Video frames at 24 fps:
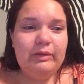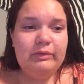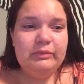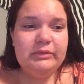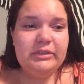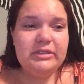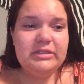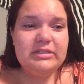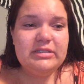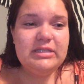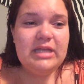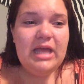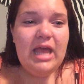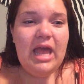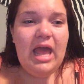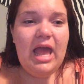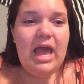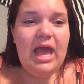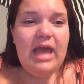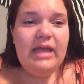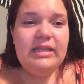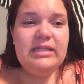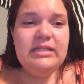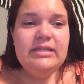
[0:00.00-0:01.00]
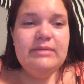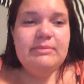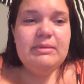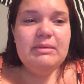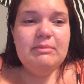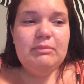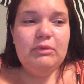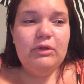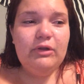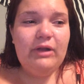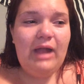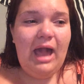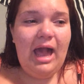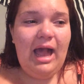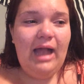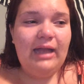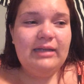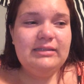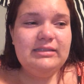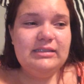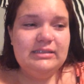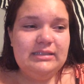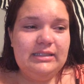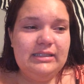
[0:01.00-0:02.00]
illness. And these people are
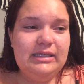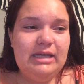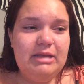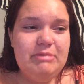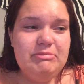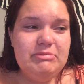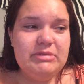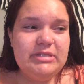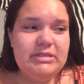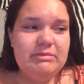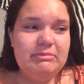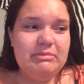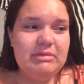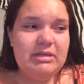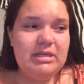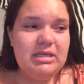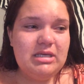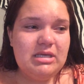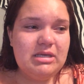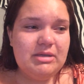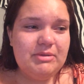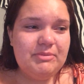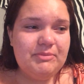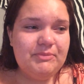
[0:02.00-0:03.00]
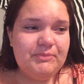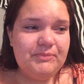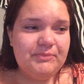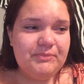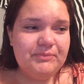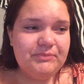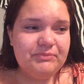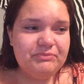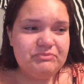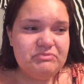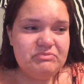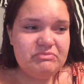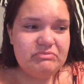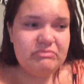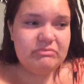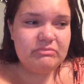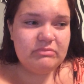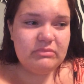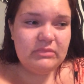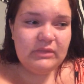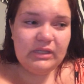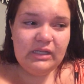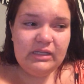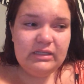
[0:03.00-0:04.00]
acting like I'm some, like,
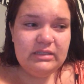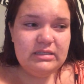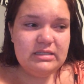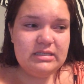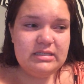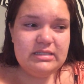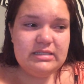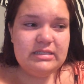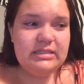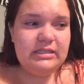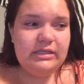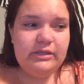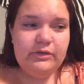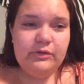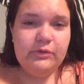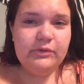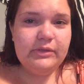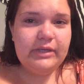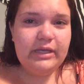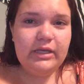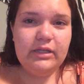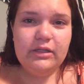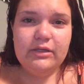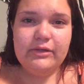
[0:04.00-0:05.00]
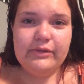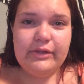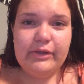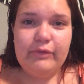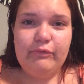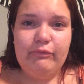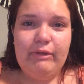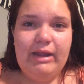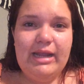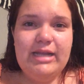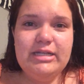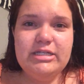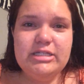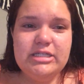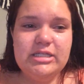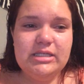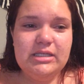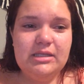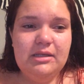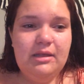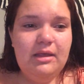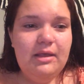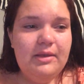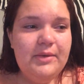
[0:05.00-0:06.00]
serial killer, like,
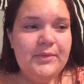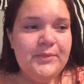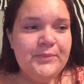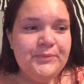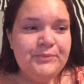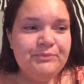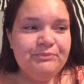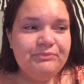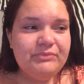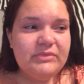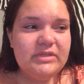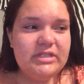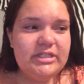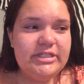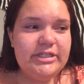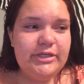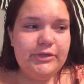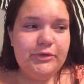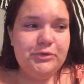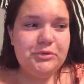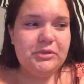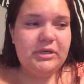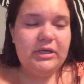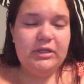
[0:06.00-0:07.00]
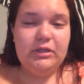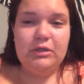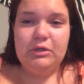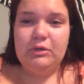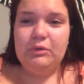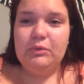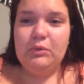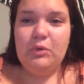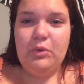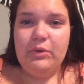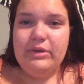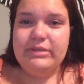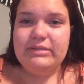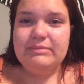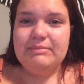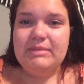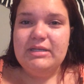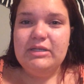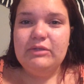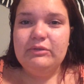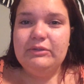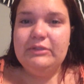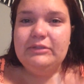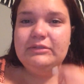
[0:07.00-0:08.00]
raging serial killer who has a
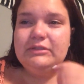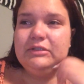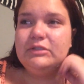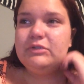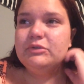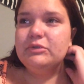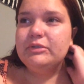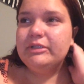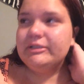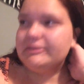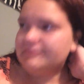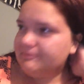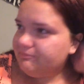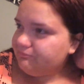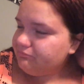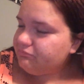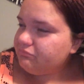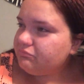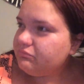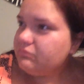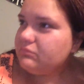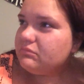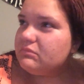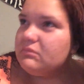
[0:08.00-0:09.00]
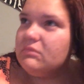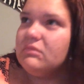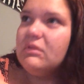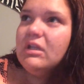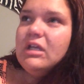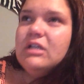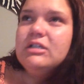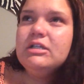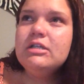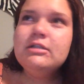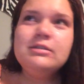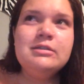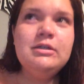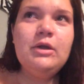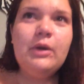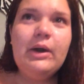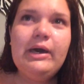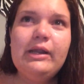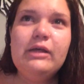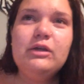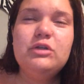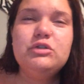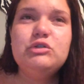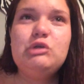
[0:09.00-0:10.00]
mental illness who, like, doesn't know
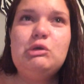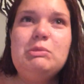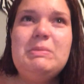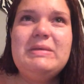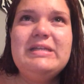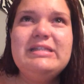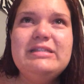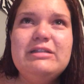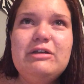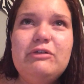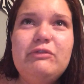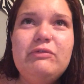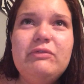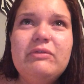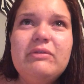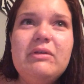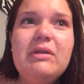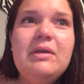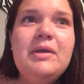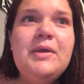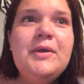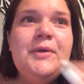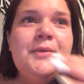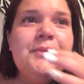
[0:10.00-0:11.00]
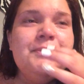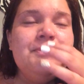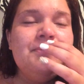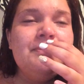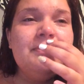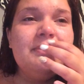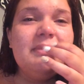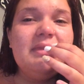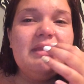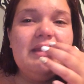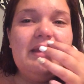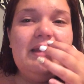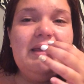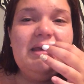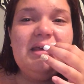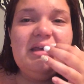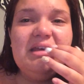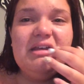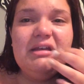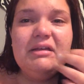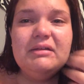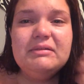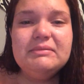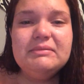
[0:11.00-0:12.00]
how to control myself. Like,